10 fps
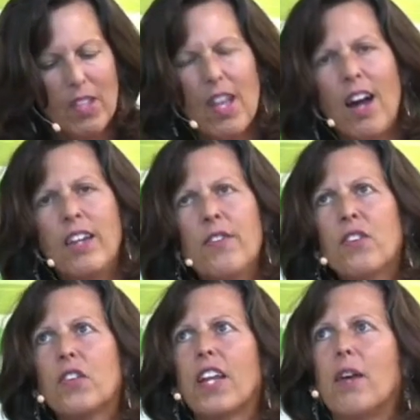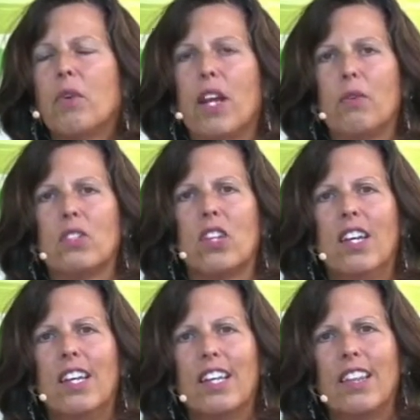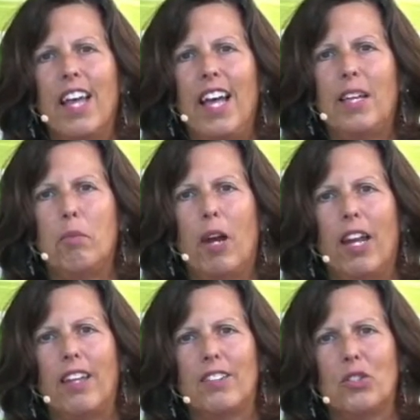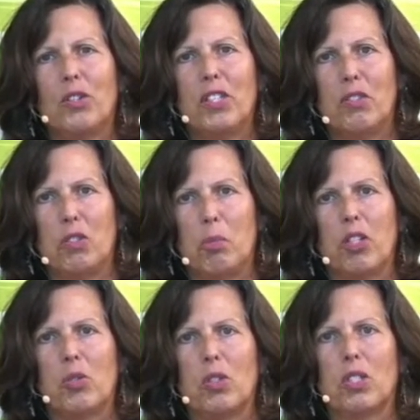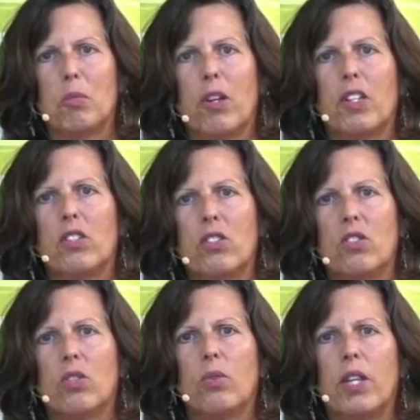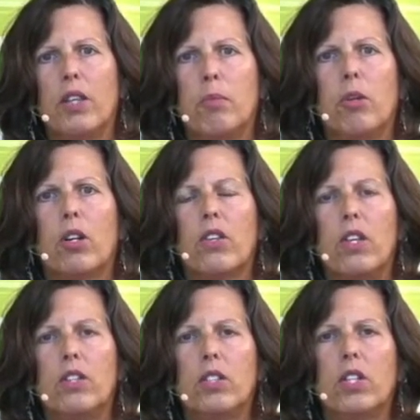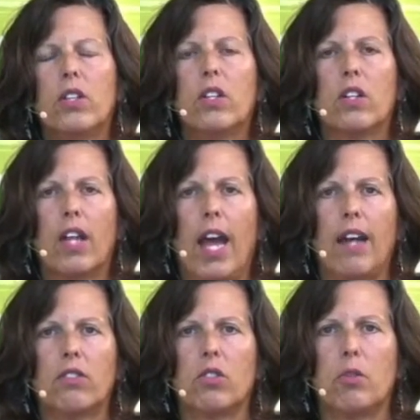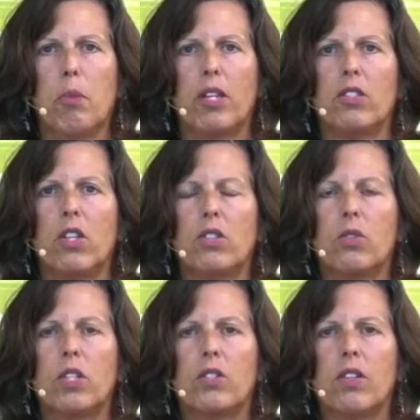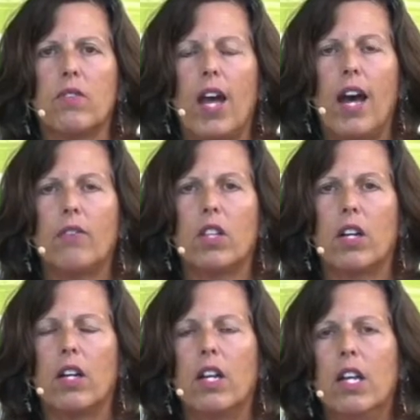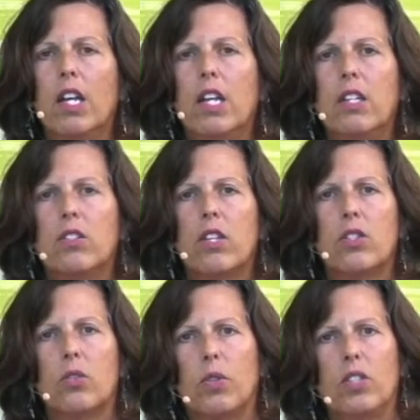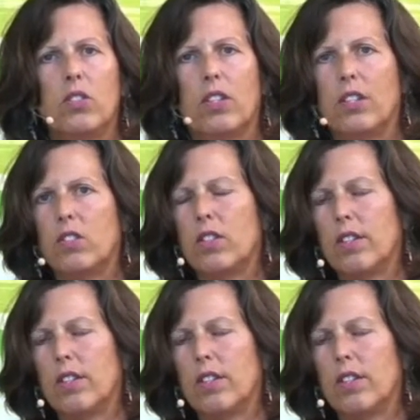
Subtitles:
I'll never forget when I was led by a series of spiritual experiences to read the book The Interior Castle by St. Teresa of Avila. St. Teresa is